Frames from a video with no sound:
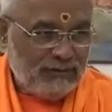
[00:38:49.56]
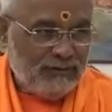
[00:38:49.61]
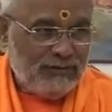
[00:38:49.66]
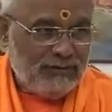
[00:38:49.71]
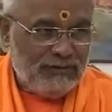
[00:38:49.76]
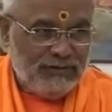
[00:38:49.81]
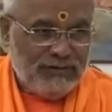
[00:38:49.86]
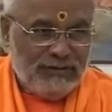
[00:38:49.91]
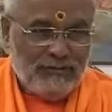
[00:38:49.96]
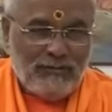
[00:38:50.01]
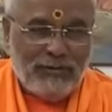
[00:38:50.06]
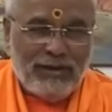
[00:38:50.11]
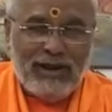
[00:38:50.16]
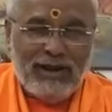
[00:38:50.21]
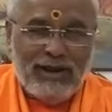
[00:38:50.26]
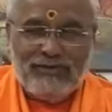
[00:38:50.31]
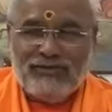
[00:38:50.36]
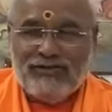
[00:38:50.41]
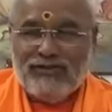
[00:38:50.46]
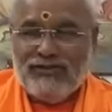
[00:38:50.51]
know,
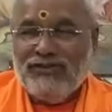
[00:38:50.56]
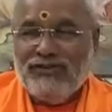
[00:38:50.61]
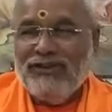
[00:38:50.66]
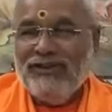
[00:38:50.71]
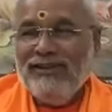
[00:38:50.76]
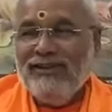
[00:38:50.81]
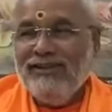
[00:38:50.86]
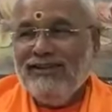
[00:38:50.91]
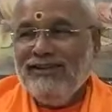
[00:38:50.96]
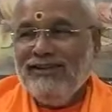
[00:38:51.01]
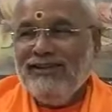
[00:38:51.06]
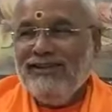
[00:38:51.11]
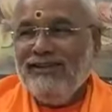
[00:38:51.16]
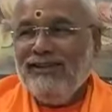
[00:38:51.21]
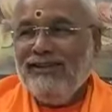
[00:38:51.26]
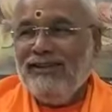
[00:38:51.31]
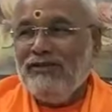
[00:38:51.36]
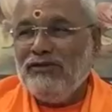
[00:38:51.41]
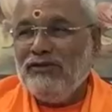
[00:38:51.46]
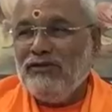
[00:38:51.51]
paths.
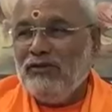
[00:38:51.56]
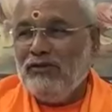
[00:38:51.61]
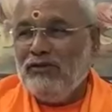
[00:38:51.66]
There are